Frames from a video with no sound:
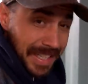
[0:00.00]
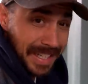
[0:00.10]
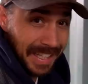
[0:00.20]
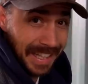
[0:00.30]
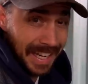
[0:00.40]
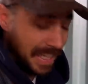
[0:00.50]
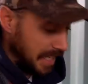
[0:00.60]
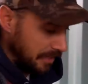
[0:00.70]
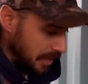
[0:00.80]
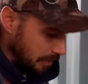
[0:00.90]
and it's getting late in the
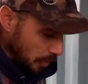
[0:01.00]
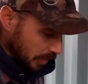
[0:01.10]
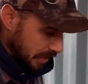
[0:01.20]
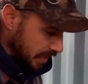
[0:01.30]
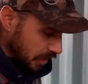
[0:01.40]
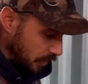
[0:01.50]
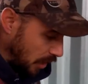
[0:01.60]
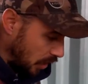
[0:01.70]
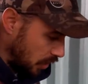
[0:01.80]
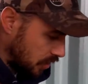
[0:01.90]
evening, but we're continuing
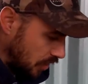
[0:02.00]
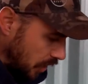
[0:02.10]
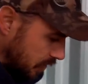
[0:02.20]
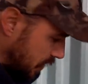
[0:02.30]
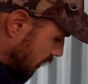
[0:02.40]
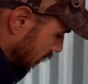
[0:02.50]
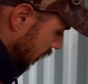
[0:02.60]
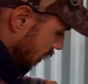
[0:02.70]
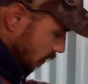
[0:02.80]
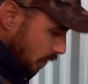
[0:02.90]
on our salsa.
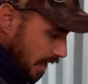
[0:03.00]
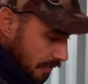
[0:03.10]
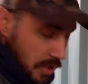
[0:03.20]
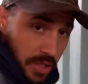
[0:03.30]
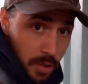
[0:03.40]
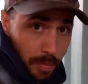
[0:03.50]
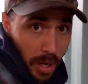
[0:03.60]
We have two